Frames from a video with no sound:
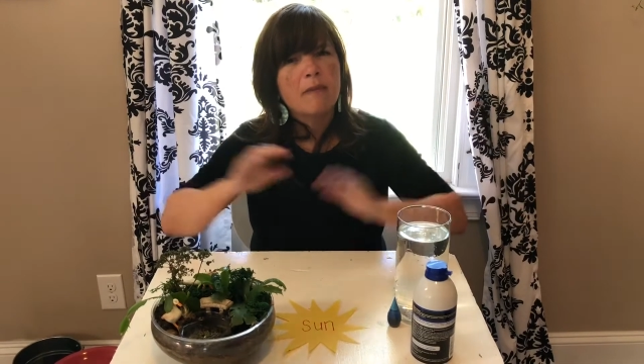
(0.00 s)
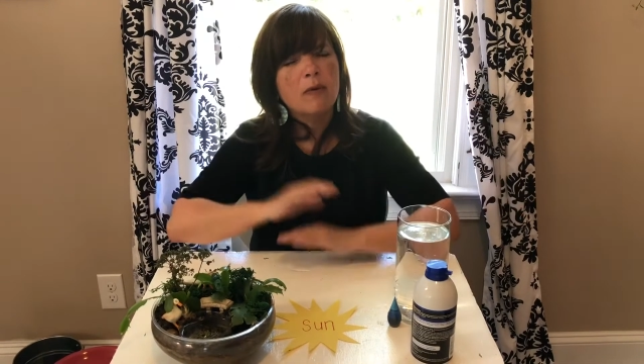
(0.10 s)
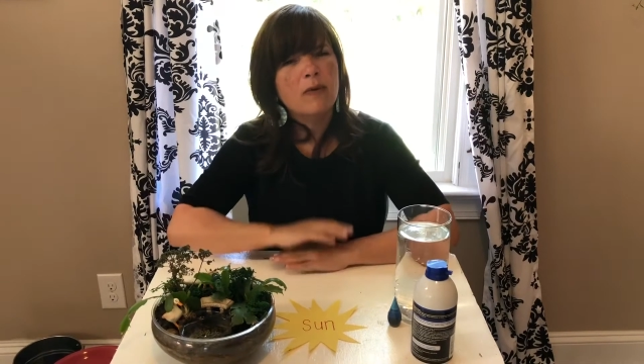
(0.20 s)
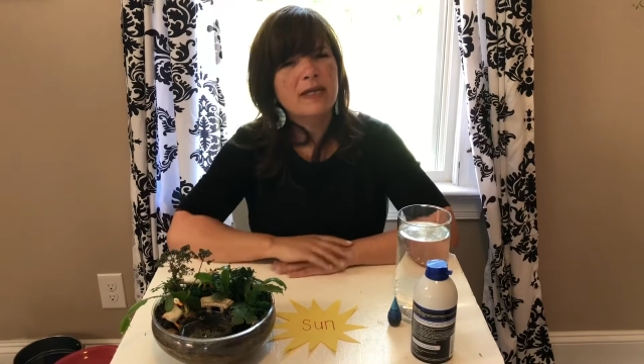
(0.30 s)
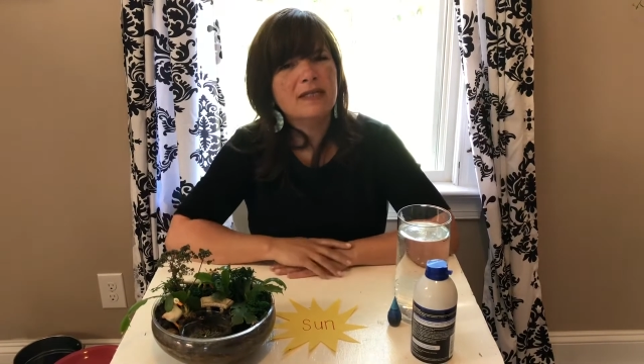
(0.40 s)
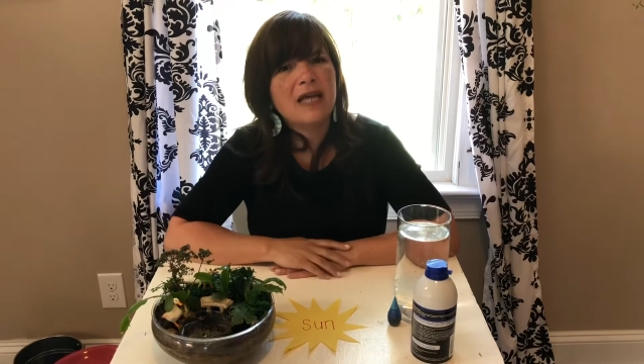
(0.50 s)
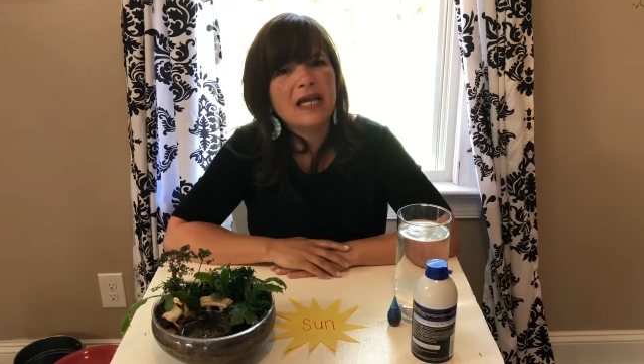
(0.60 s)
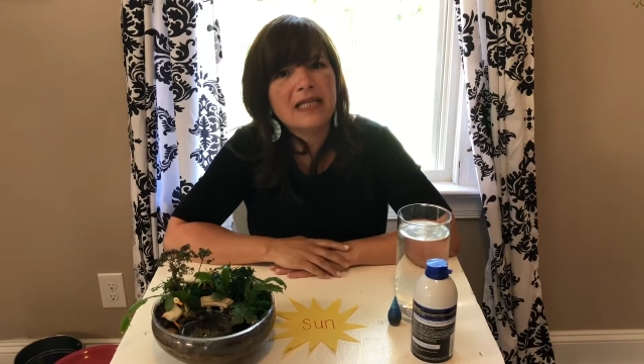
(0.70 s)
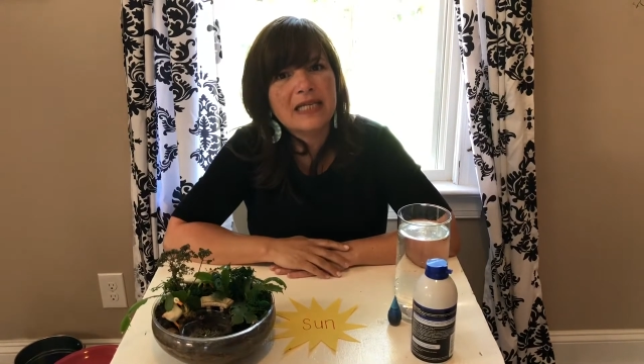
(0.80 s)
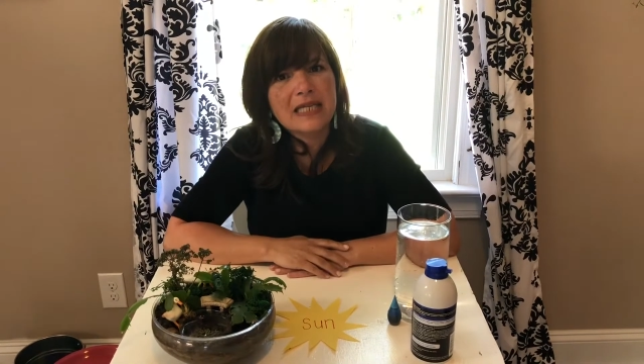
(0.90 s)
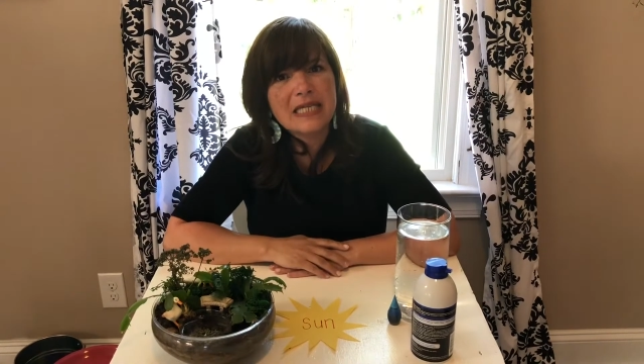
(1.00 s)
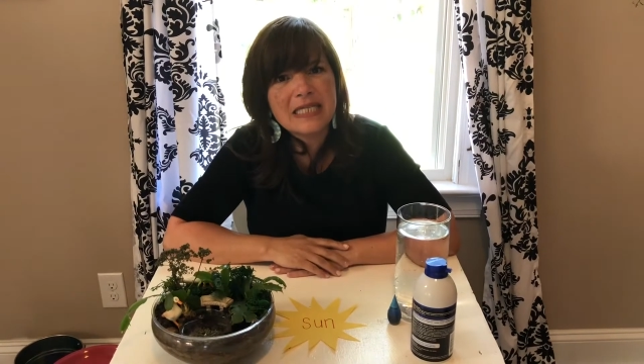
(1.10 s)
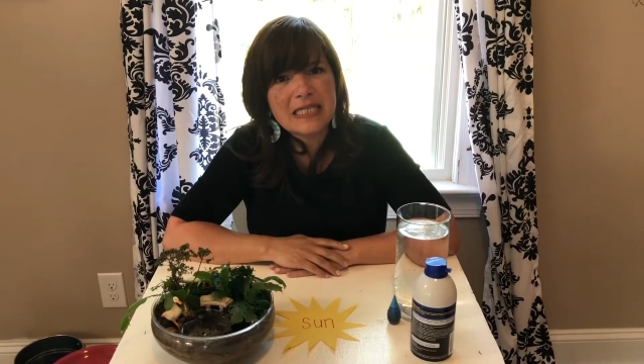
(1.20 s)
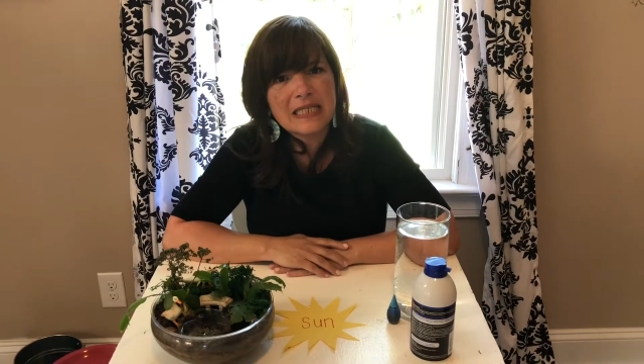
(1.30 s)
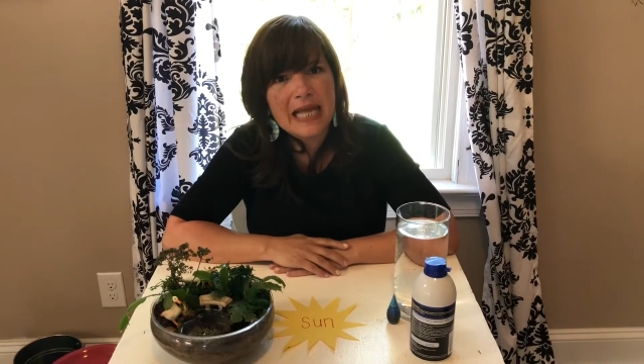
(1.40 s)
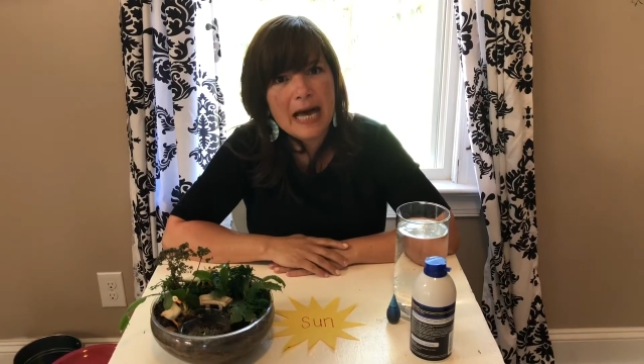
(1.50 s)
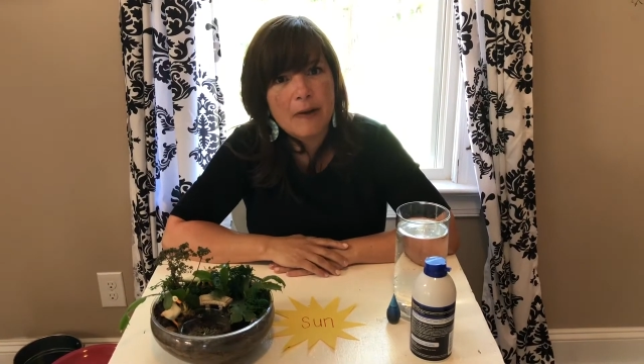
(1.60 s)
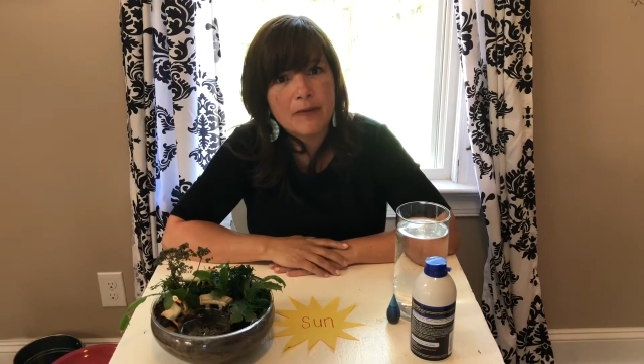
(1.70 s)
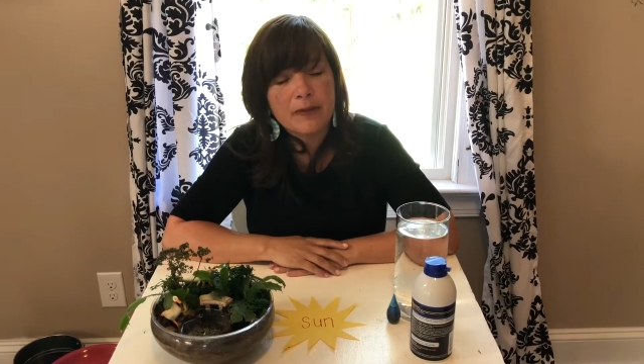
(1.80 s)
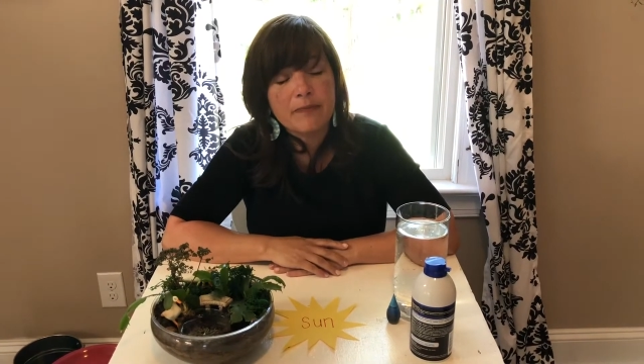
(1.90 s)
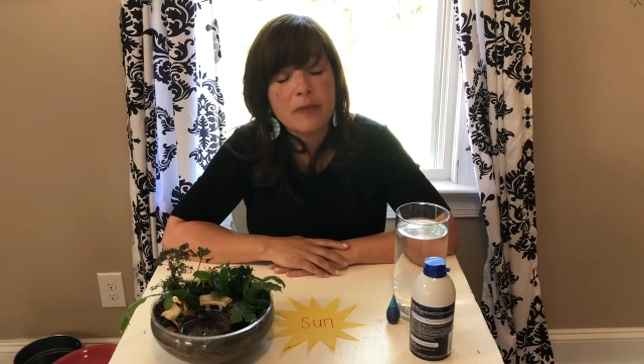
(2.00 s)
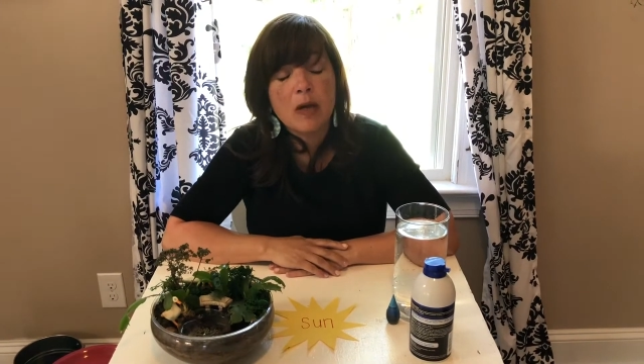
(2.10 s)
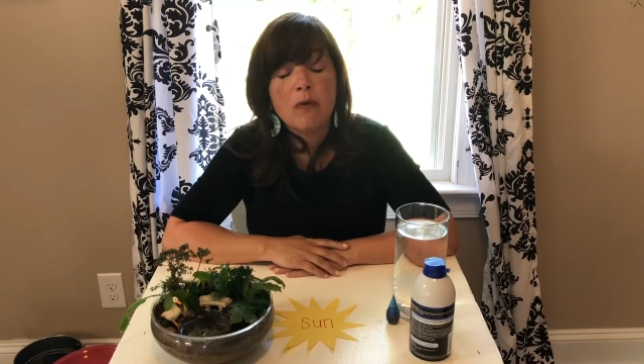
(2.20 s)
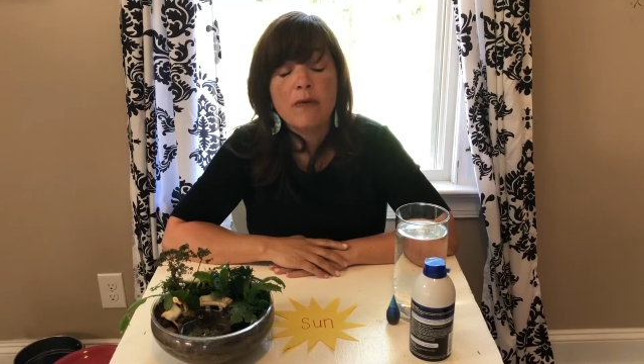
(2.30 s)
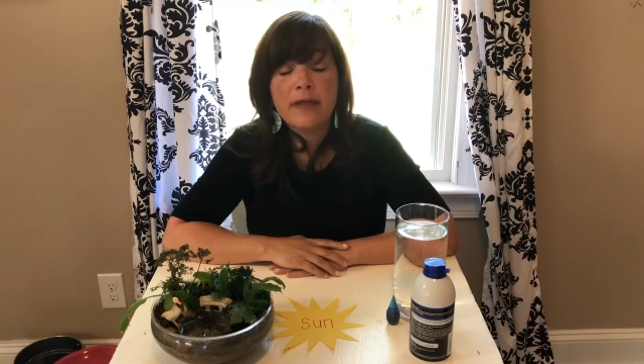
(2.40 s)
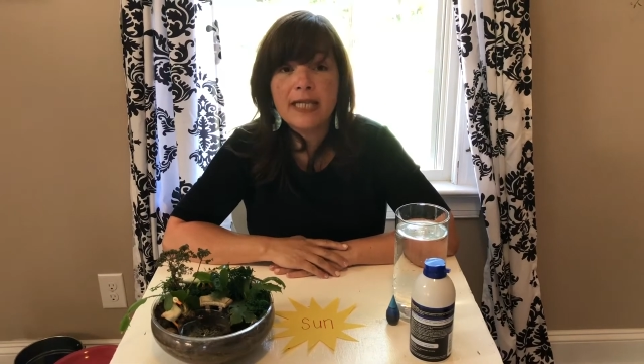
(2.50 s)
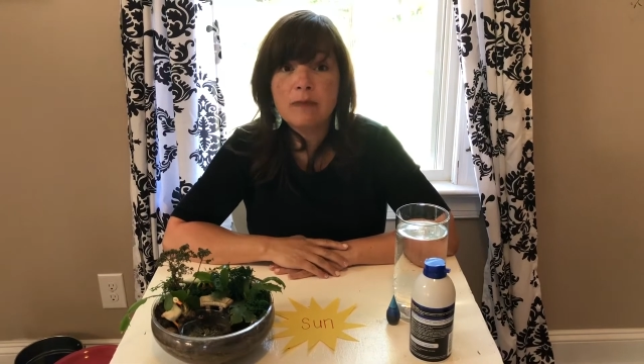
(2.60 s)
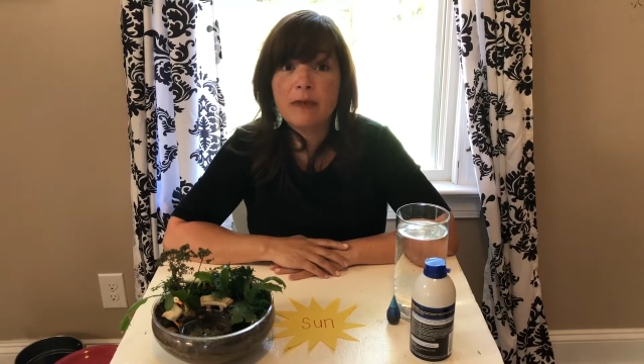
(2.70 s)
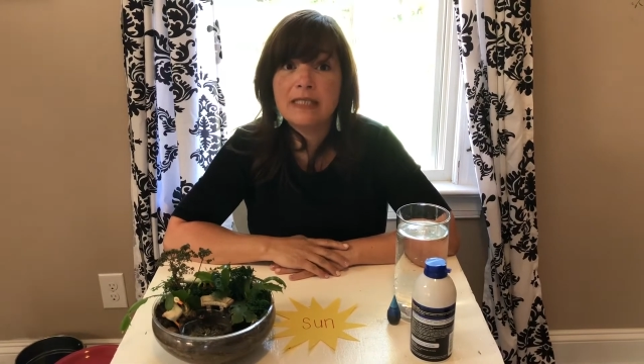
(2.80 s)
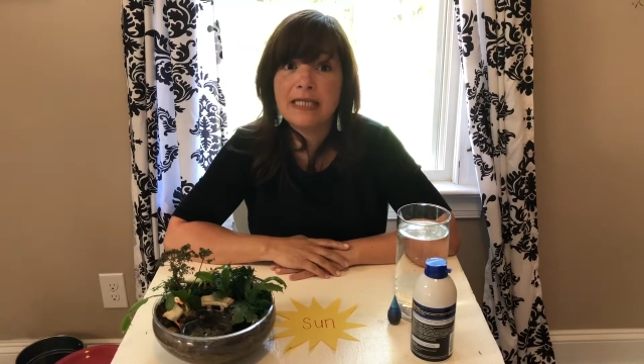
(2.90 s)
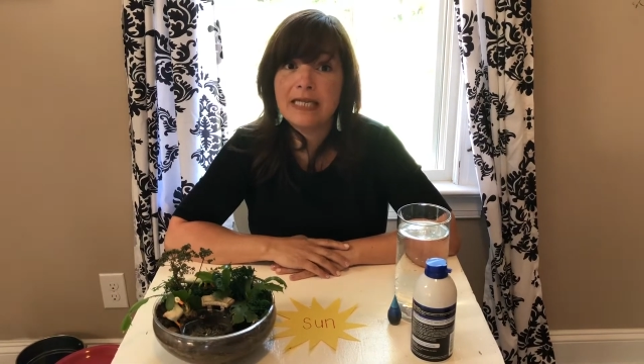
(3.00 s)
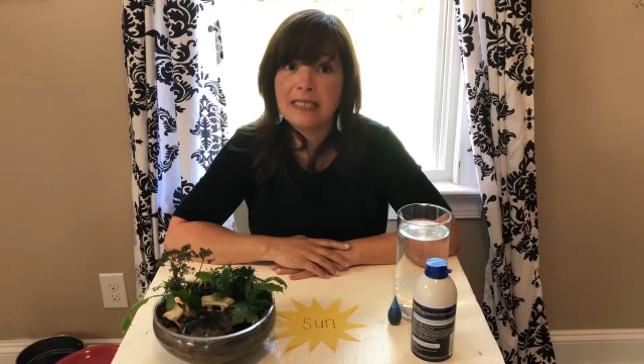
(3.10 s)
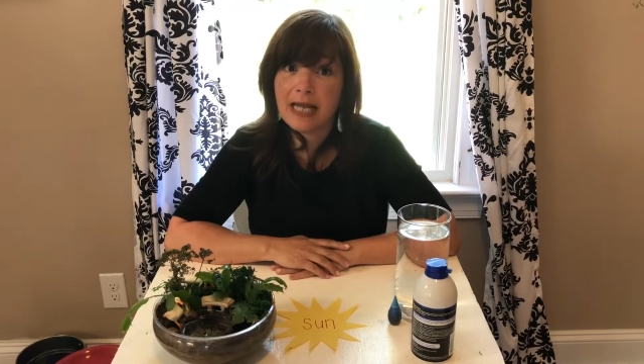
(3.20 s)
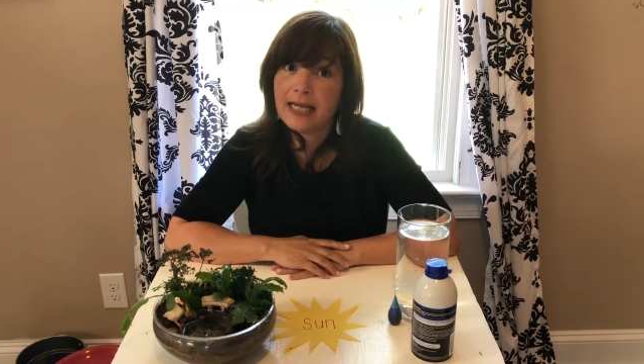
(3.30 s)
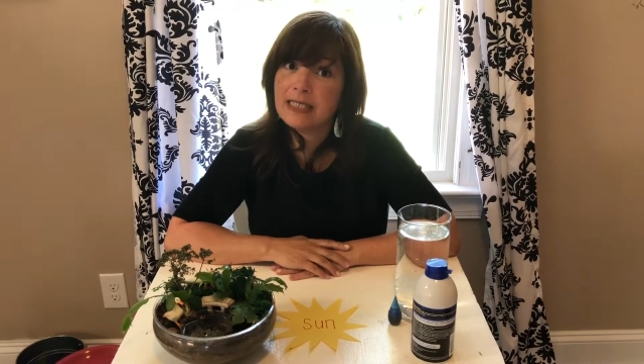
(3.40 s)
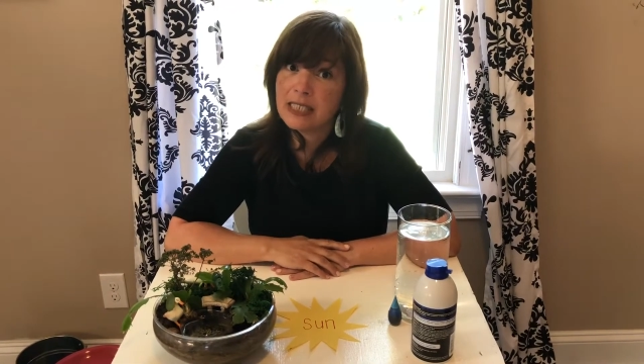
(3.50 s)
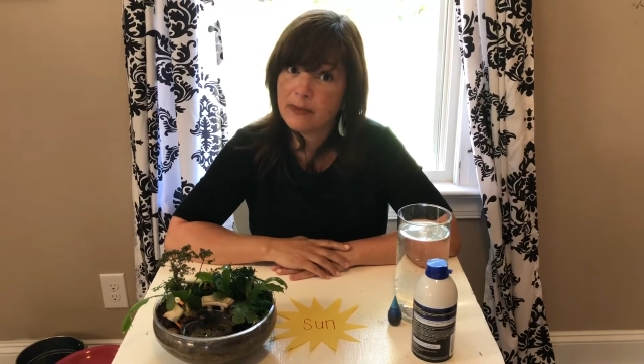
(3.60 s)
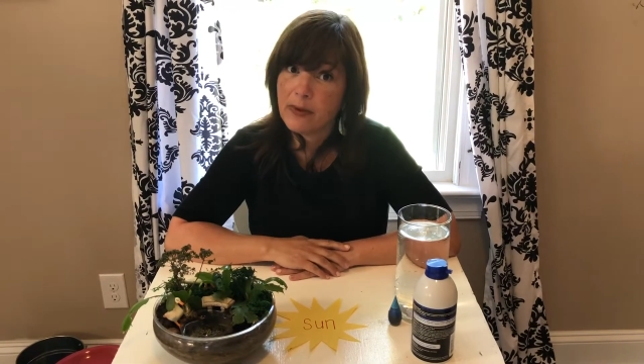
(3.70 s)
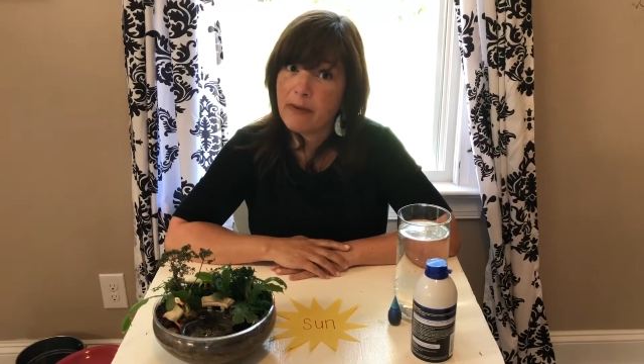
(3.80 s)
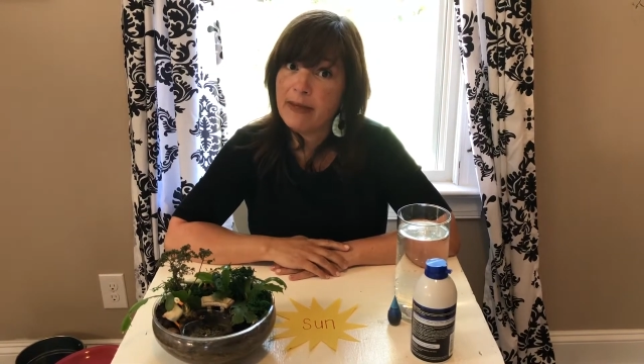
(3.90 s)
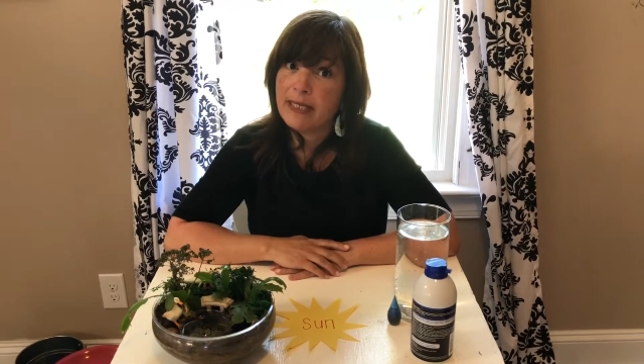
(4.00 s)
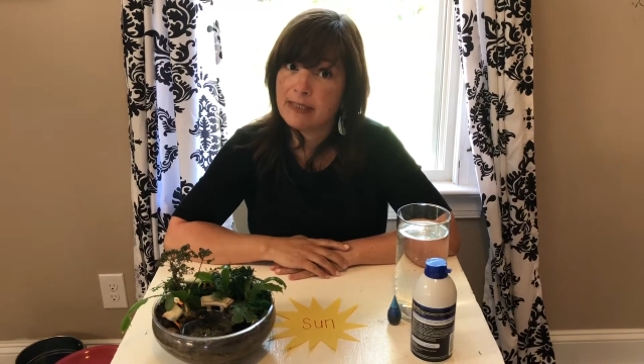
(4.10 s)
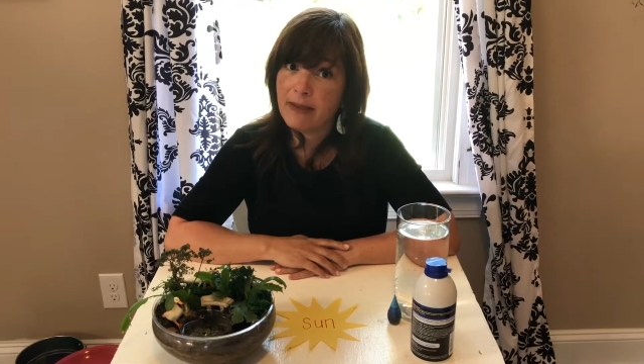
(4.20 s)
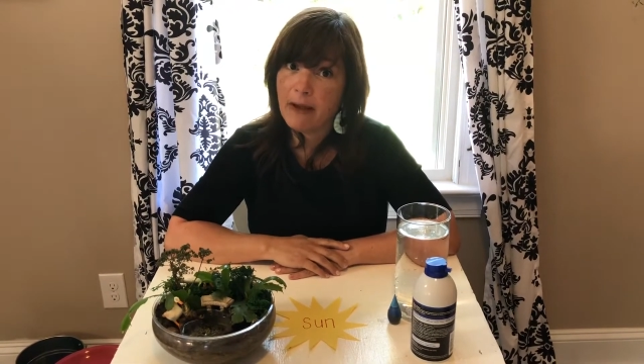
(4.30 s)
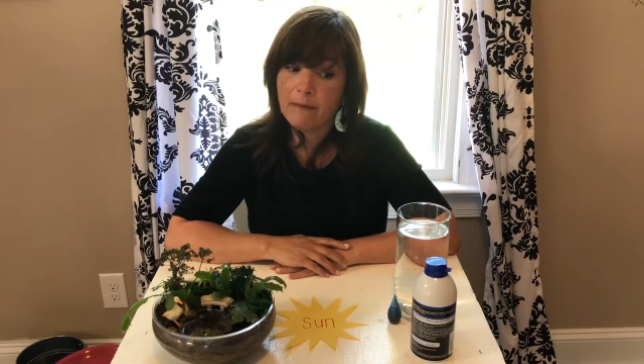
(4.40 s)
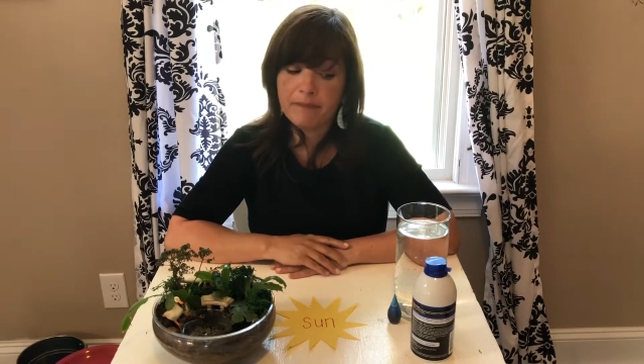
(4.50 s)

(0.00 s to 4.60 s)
But what exactly is a cloud? Well, that's what today's science experiment is about.